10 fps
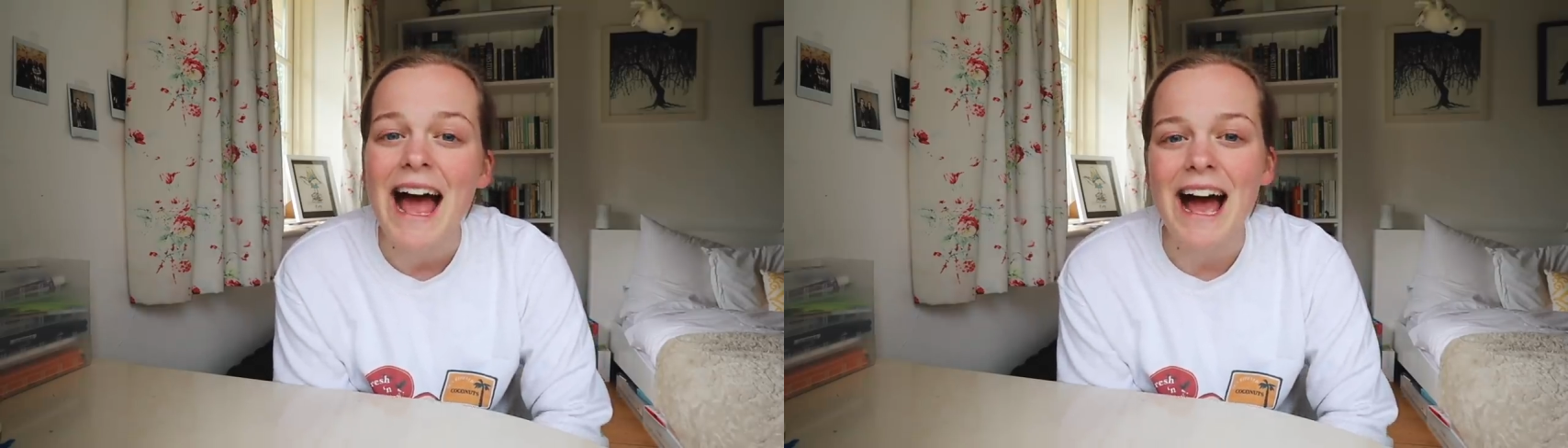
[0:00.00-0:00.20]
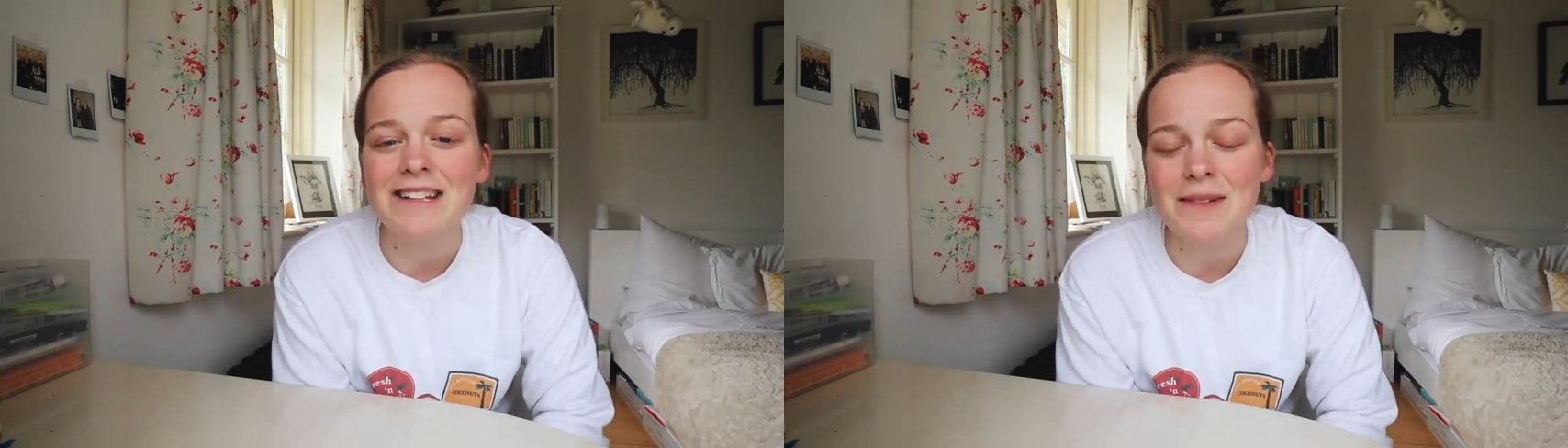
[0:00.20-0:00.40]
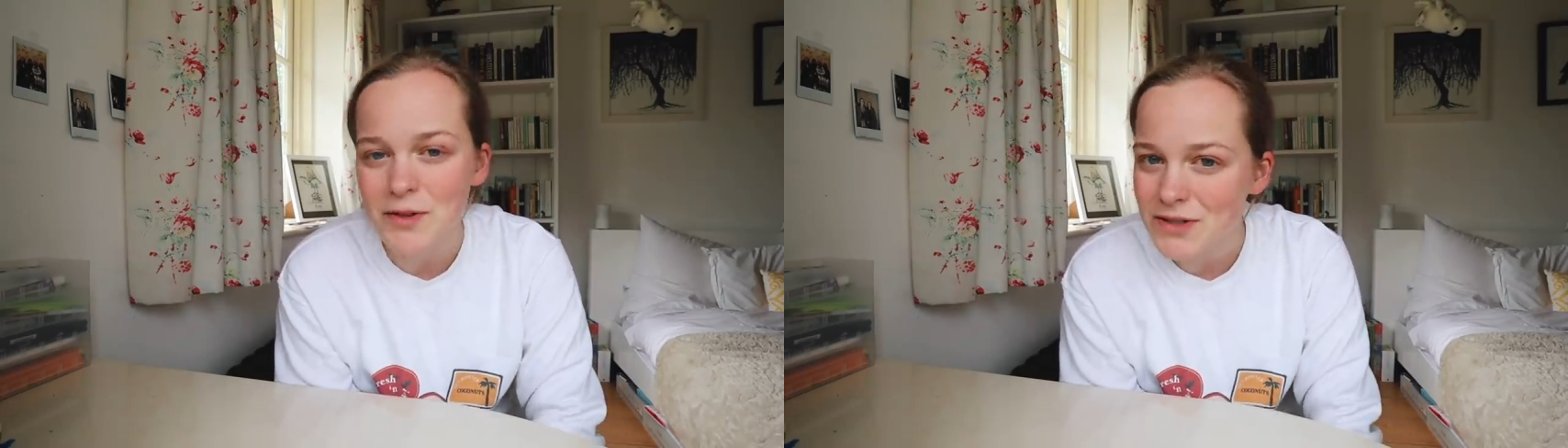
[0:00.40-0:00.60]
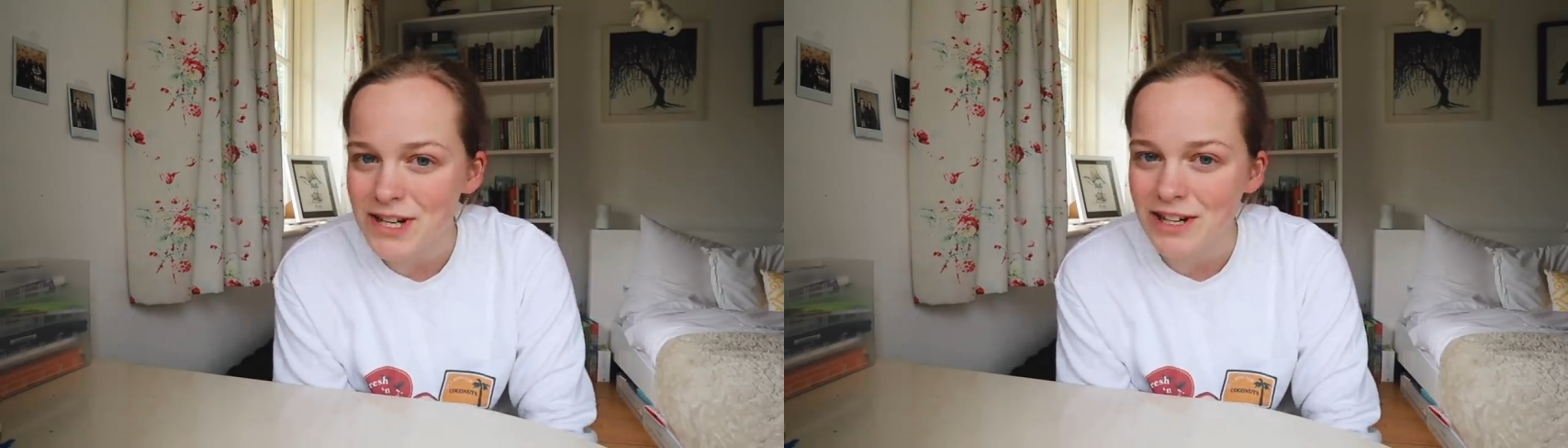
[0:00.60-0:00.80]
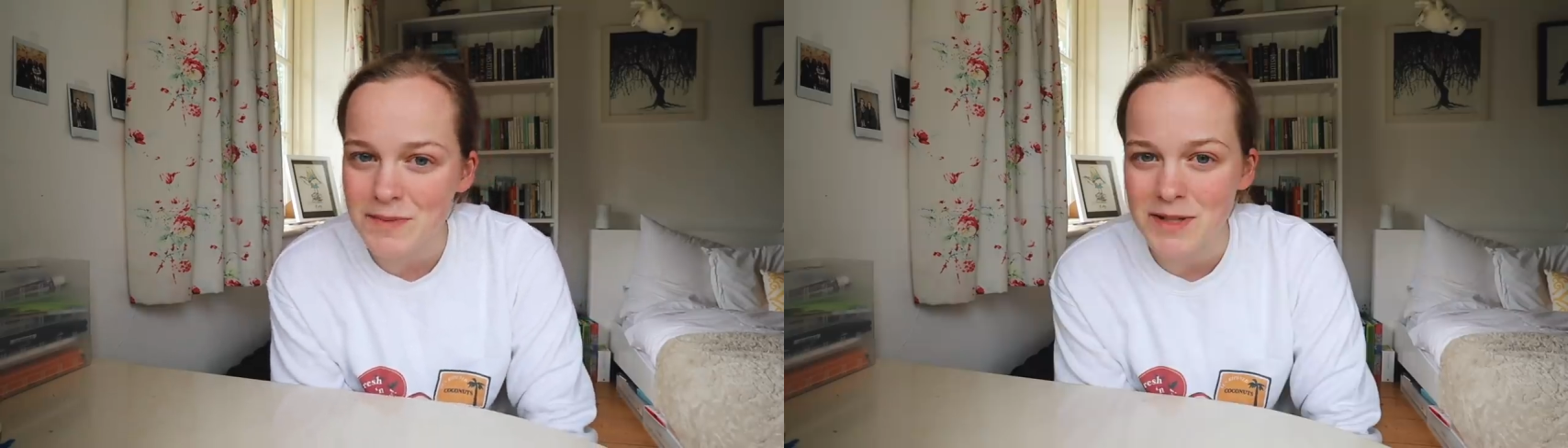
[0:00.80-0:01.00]
and I'm also
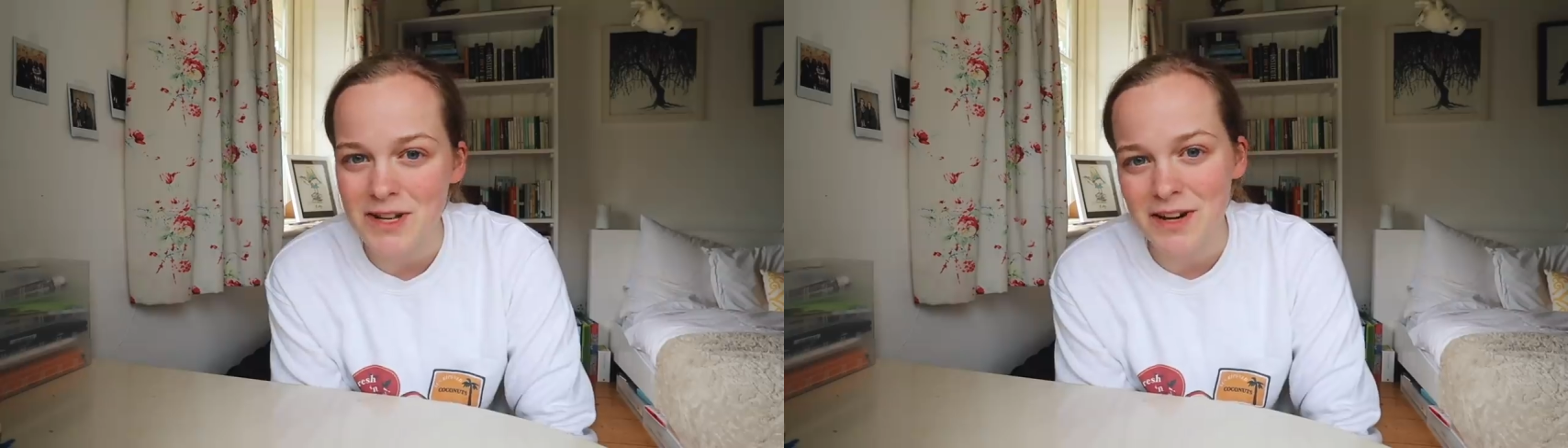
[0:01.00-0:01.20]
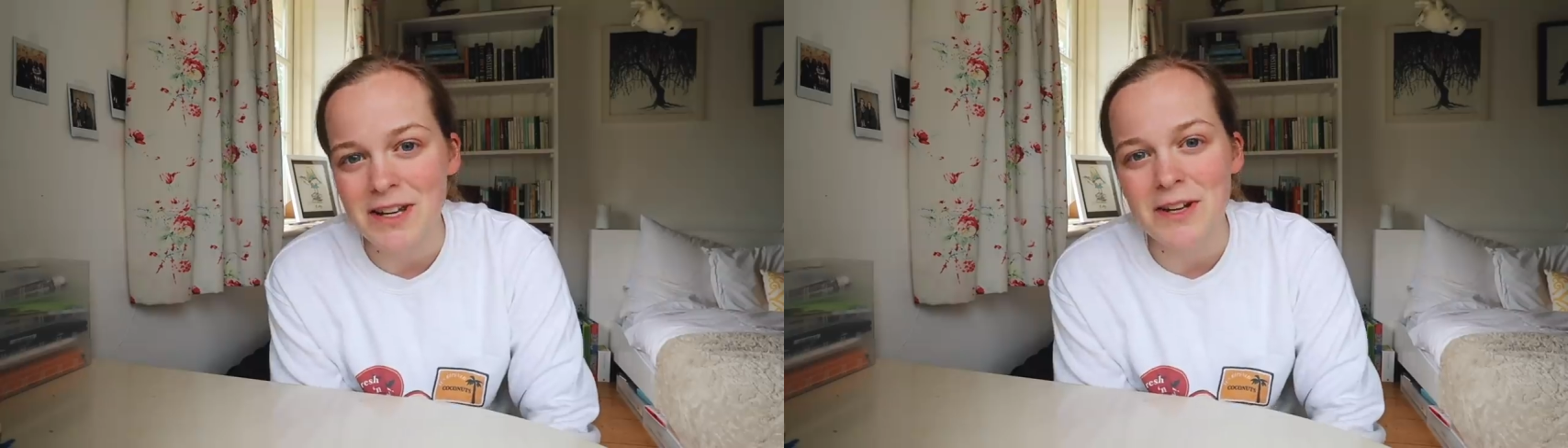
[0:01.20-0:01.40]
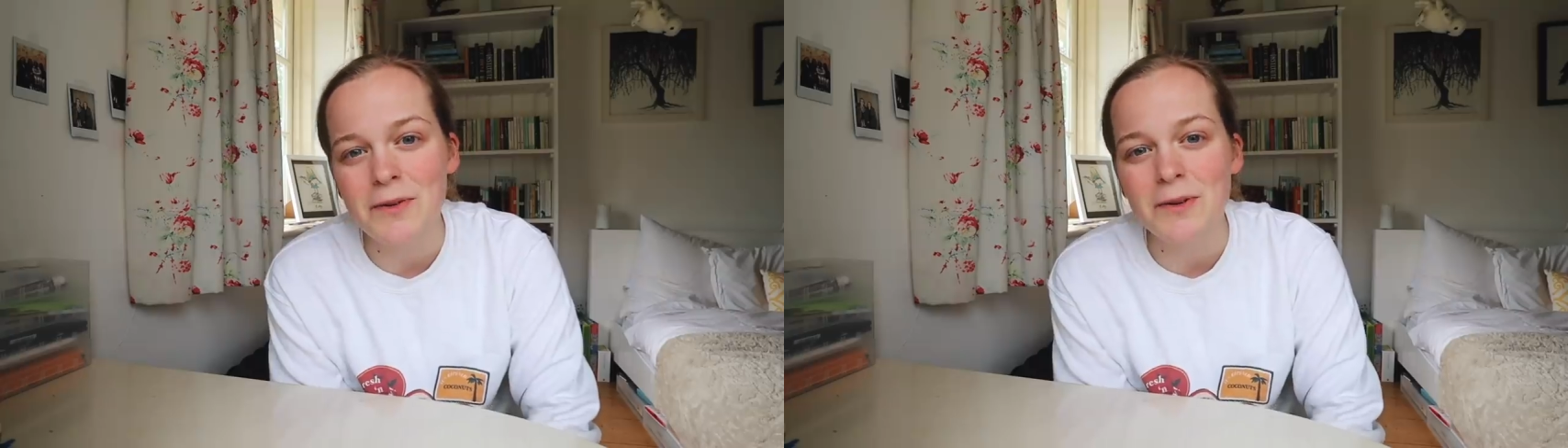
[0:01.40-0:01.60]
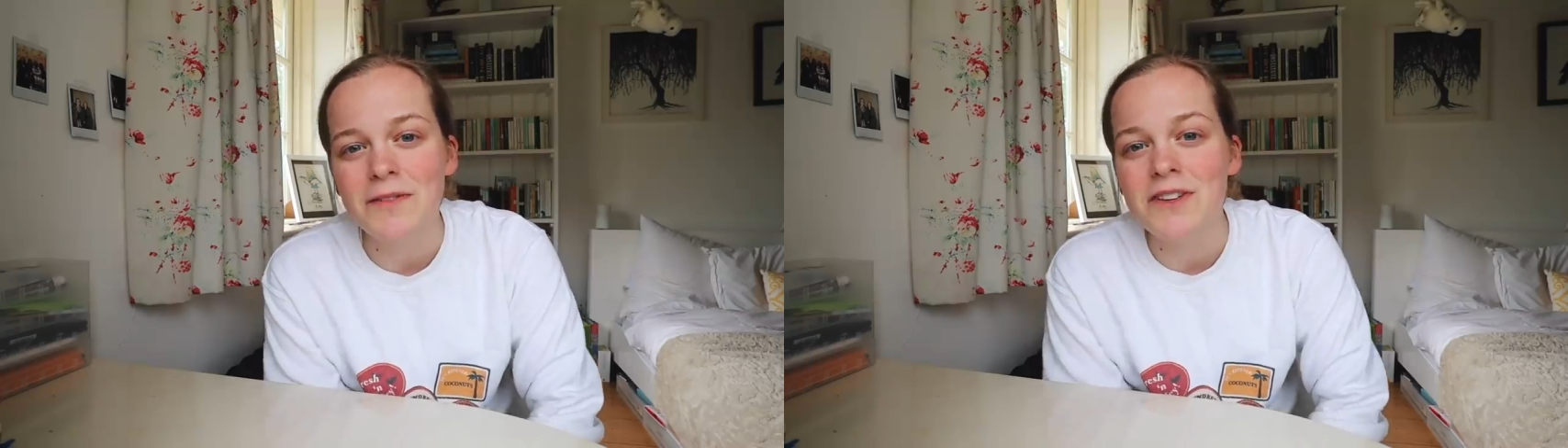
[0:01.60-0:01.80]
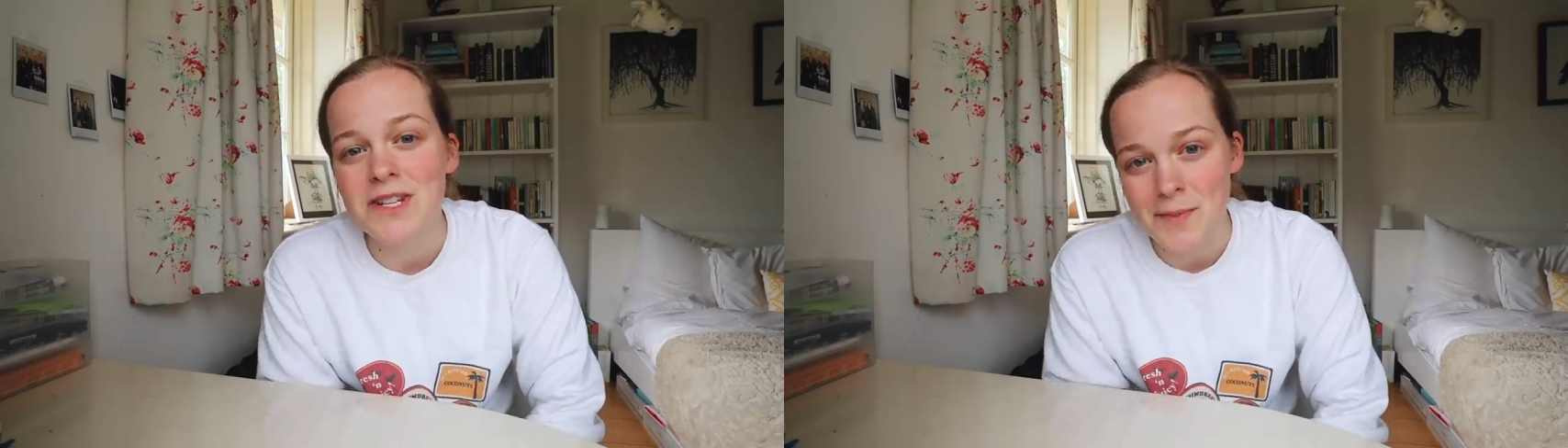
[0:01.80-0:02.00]
going to be showing you all
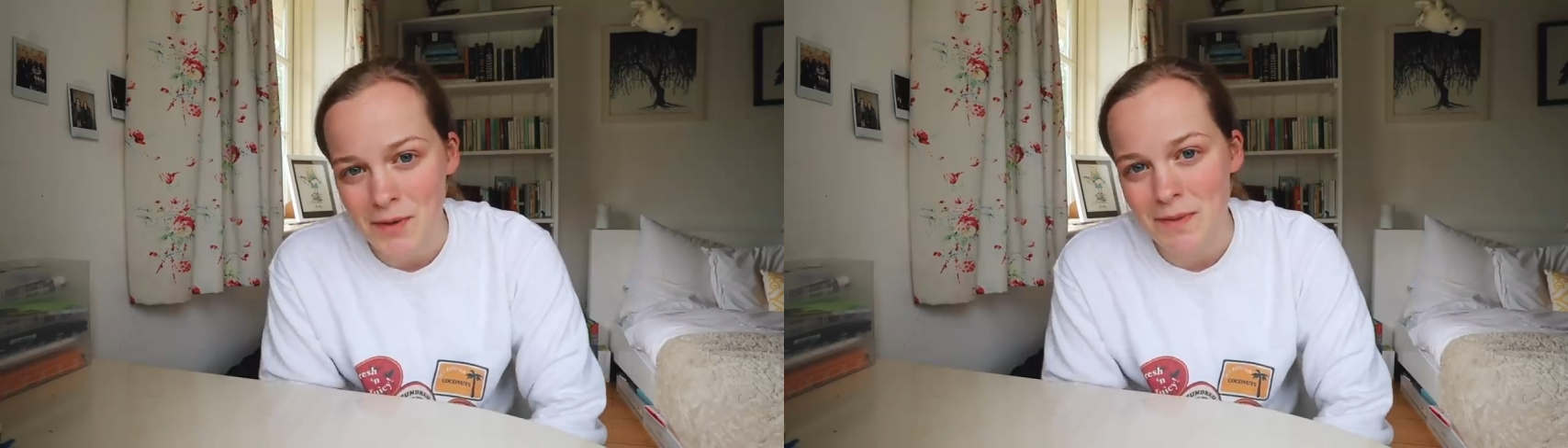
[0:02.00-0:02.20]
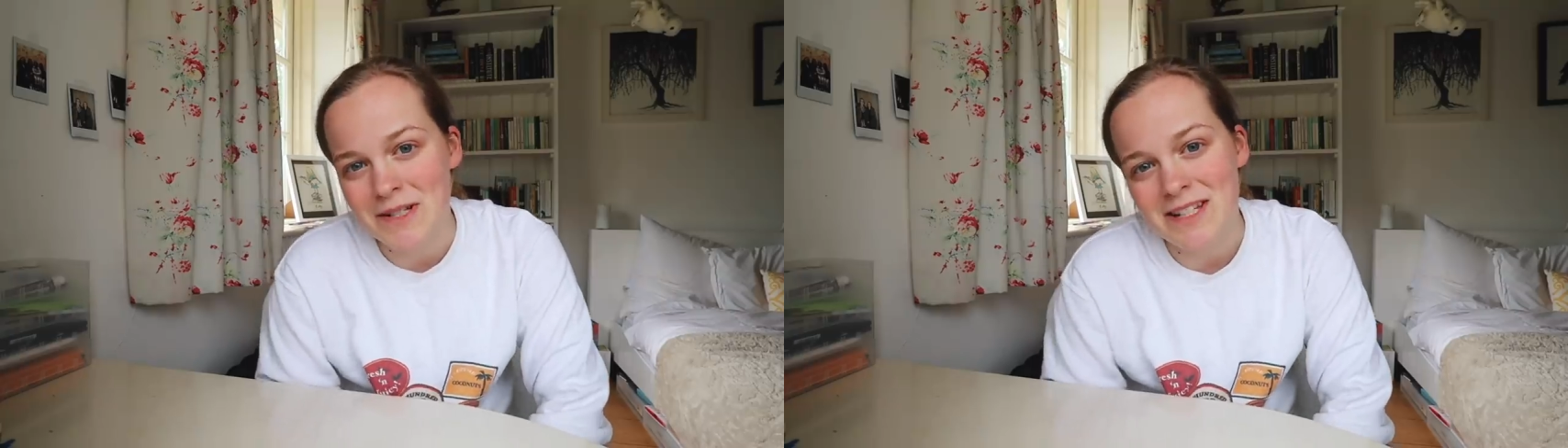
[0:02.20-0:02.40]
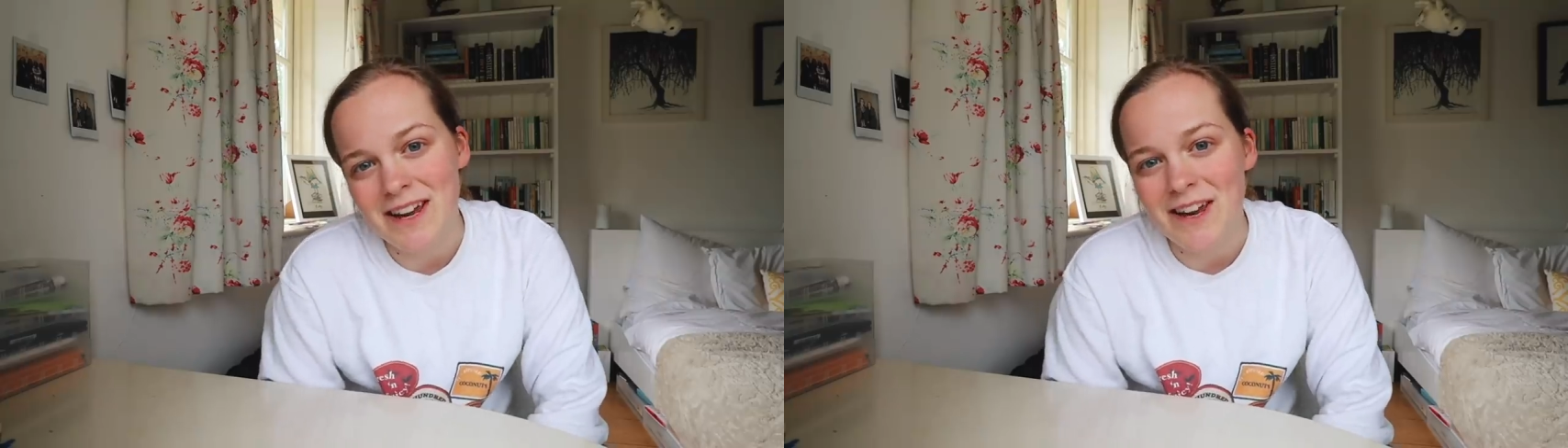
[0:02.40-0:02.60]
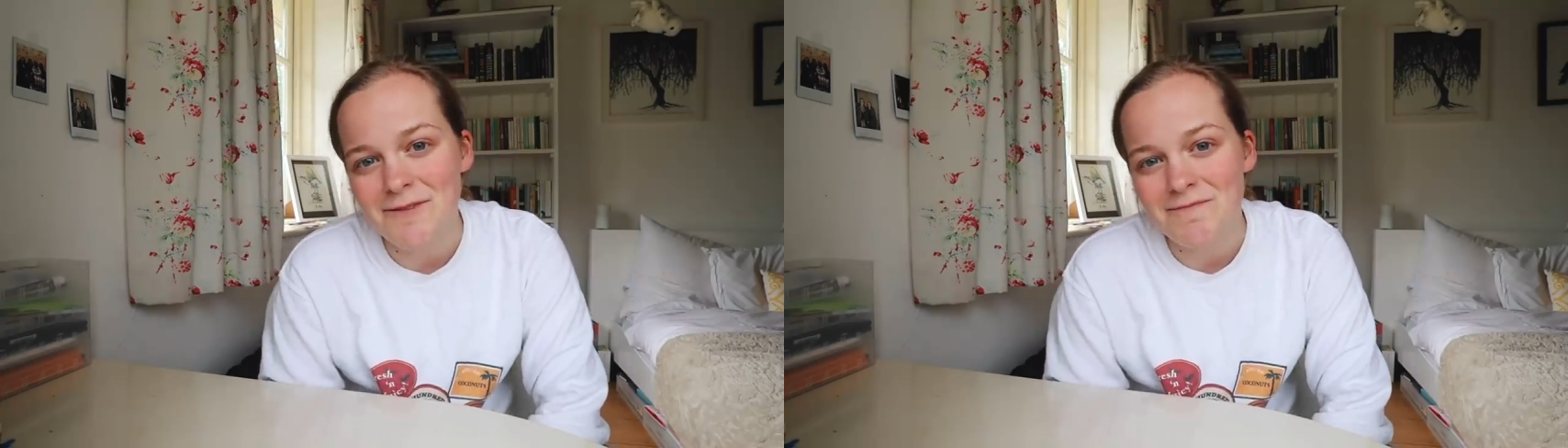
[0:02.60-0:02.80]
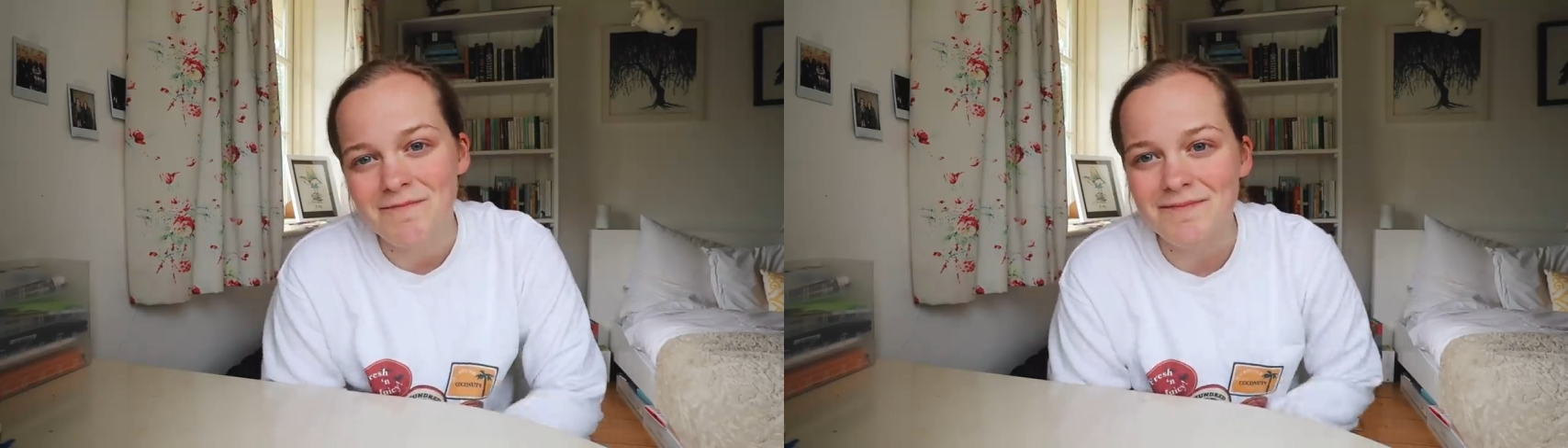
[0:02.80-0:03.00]
of the gym equipment I own.